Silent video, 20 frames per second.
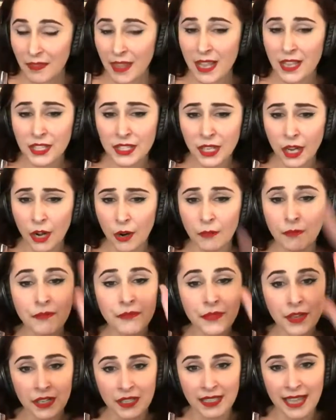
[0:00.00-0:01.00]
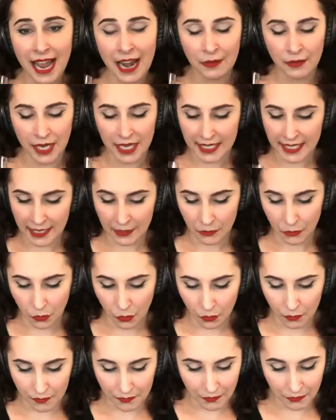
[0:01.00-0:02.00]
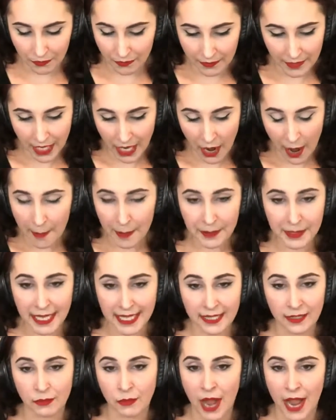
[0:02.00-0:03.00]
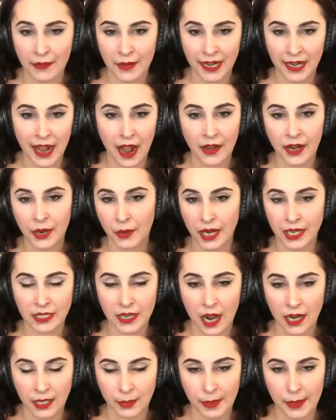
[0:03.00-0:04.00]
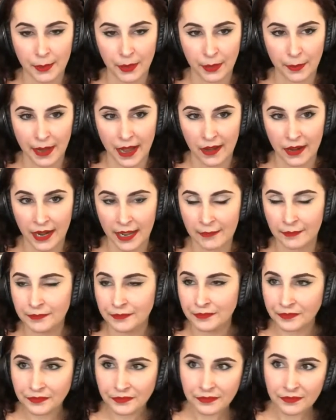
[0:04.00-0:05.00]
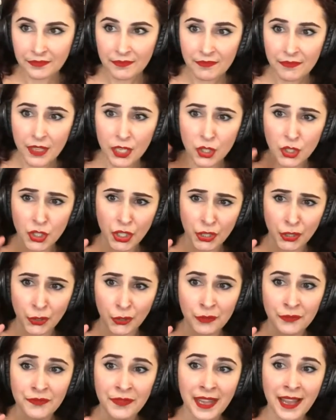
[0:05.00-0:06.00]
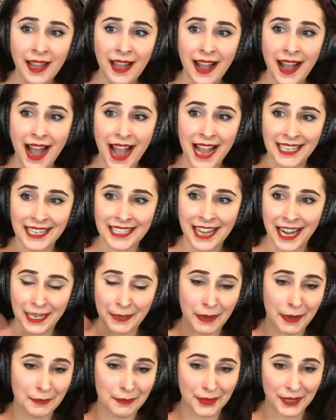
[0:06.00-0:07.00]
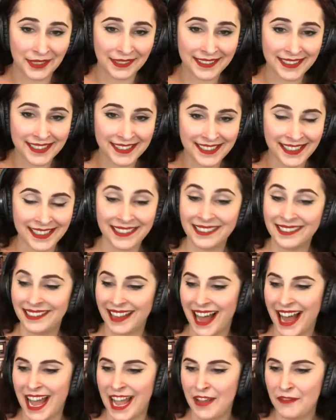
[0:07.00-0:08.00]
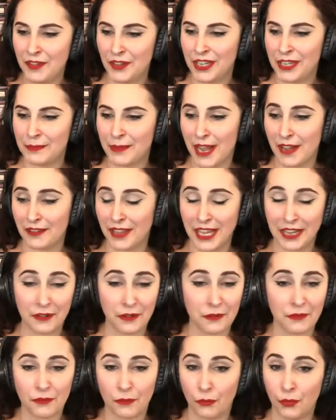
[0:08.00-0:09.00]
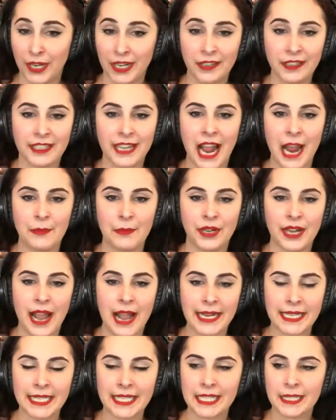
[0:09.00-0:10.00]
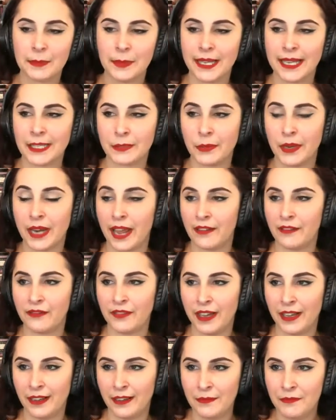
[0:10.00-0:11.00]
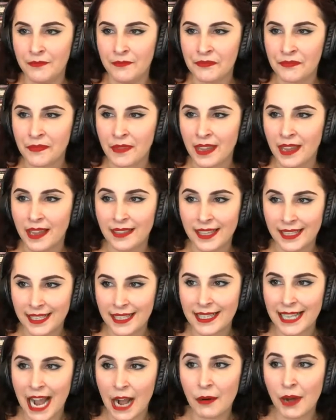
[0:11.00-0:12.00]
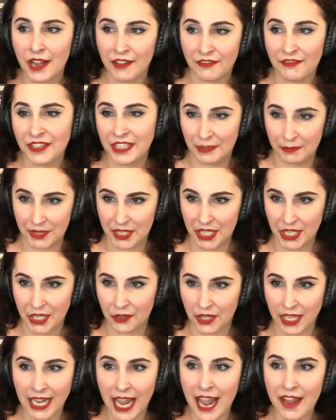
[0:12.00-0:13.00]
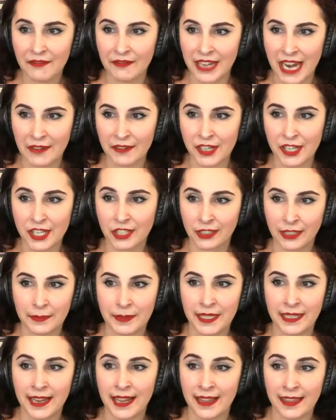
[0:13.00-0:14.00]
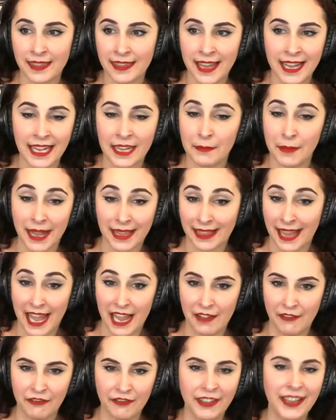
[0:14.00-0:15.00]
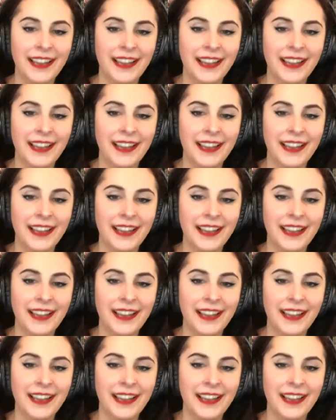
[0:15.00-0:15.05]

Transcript: So there's that reason. You know, I'm obsessed with wine right now and I want to talk to people about it. Two, I can talk about books live. You get my like real-time reactions, because when I film, This is how I film too. Like, I have never scripted a thing in my life.